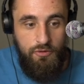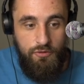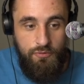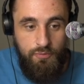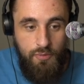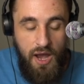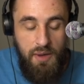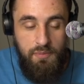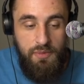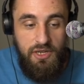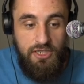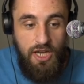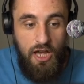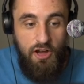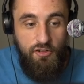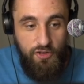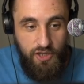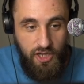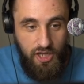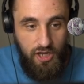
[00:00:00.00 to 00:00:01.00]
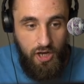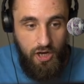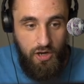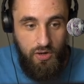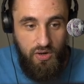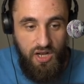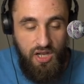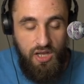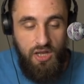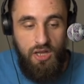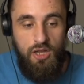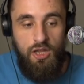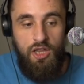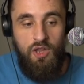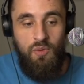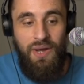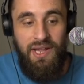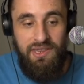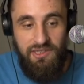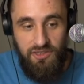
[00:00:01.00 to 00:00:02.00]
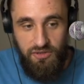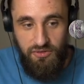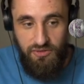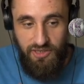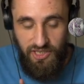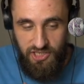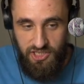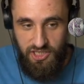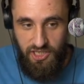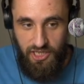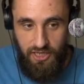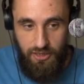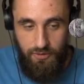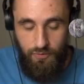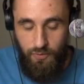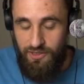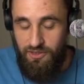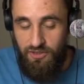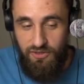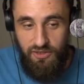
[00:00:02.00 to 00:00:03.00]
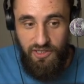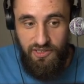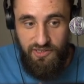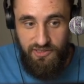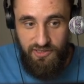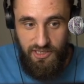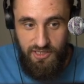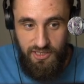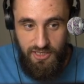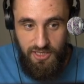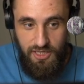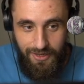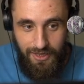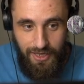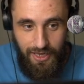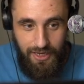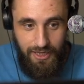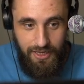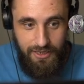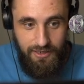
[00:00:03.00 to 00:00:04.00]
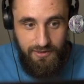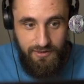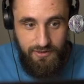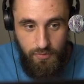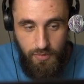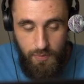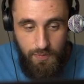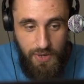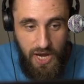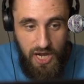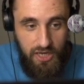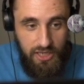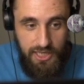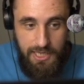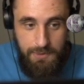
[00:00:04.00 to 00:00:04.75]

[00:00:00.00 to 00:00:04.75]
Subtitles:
Michel Foucault went to Tunisia and apparently